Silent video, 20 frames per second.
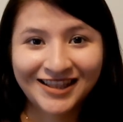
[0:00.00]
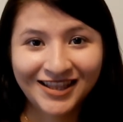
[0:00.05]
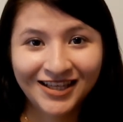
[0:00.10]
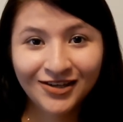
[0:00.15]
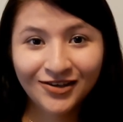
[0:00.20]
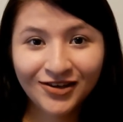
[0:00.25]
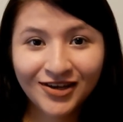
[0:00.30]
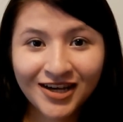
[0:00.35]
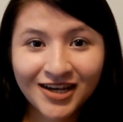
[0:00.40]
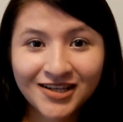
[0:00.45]

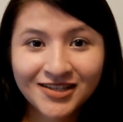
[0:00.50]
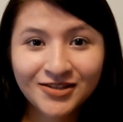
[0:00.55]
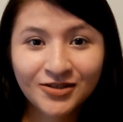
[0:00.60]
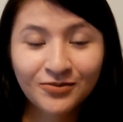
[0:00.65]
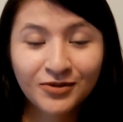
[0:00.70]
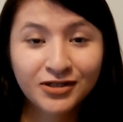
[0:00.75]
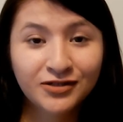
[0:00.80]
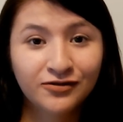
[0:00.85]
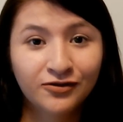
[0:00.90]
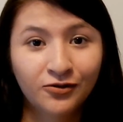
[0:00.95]
Thank you guys
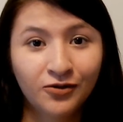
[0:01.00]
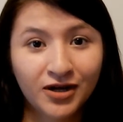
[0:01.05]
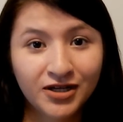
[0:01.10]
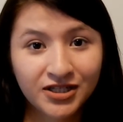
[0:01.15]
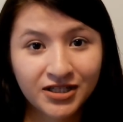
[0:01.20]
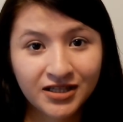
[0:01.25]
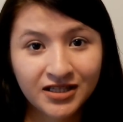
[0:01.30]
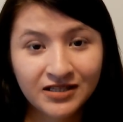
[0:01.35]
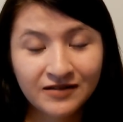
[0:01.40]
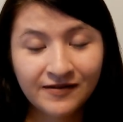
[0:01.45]
so much for
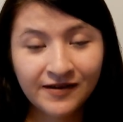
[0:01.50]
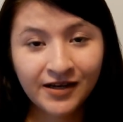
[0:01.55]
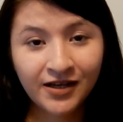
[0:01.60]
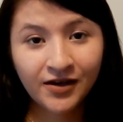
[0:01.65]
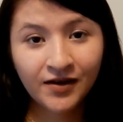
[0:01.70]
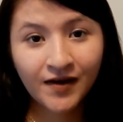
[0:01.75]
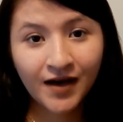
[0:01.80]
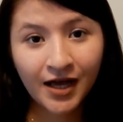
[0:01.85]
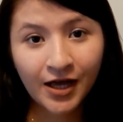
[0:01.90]
watching this video.